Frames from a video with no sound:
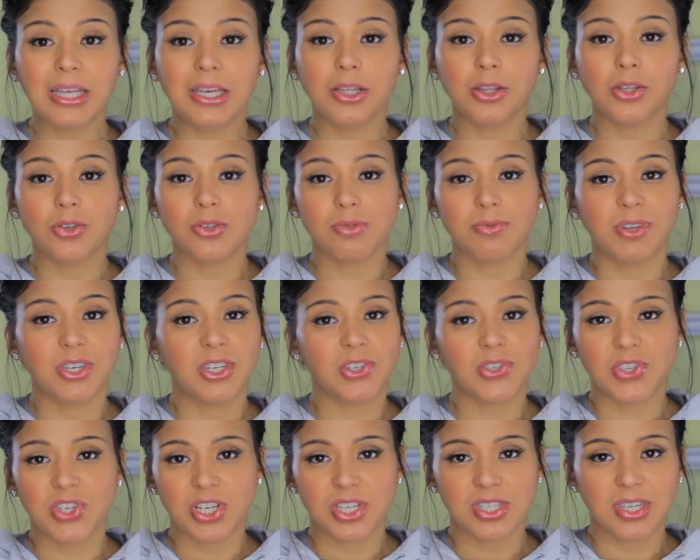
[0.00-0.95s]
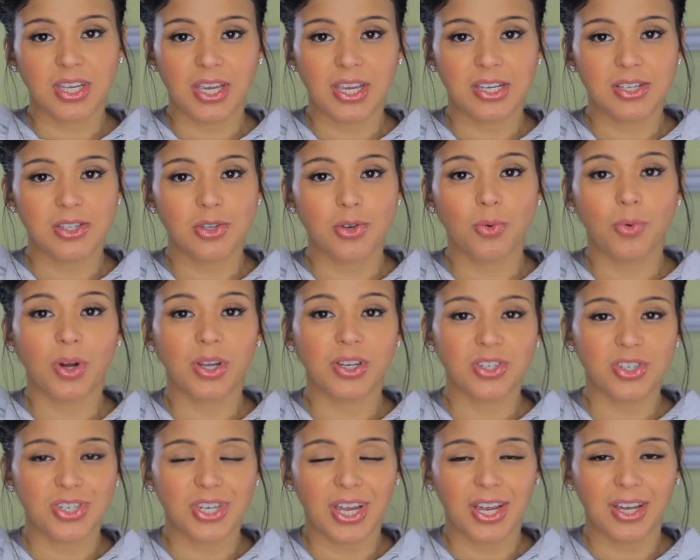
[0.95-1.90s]
link those videos just in case you
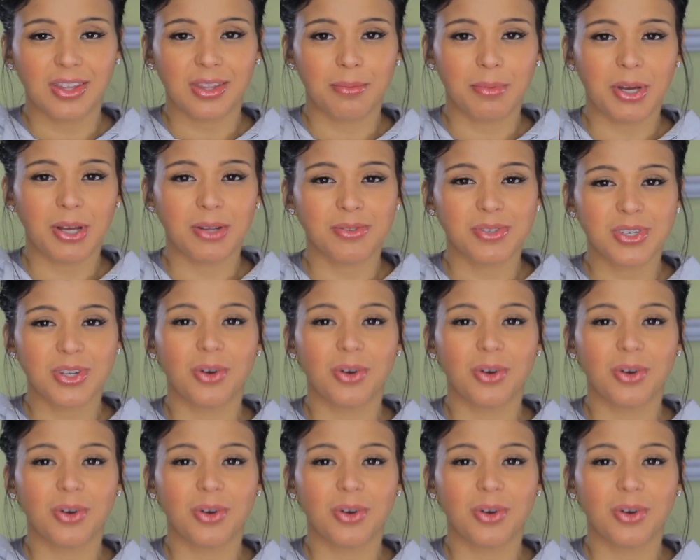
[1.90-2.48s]
want to check them out.